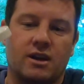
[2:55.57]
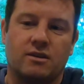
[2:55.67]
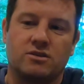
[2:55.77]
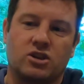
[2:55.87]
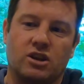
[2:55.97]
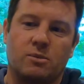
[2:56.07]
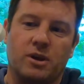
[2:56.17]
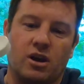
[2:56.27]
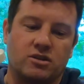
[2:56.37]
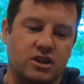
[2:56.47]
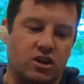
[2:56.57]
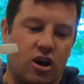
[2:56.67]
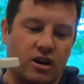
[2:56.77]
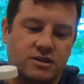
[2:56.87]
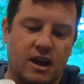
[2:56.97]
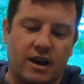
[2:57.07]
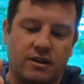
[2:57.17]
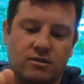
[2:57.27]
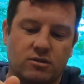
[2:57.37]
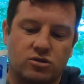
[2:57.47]
in is gonna be our zinc
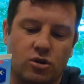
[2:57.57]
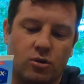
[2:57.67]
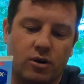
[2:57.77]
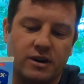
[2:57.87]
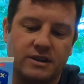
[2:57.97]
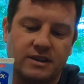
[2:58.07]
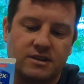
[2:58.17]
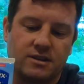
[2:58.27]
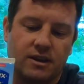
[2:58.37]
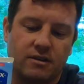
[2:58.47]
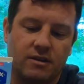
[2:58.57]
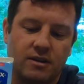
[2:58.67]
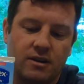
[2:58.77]
oxide, so or our Desitin.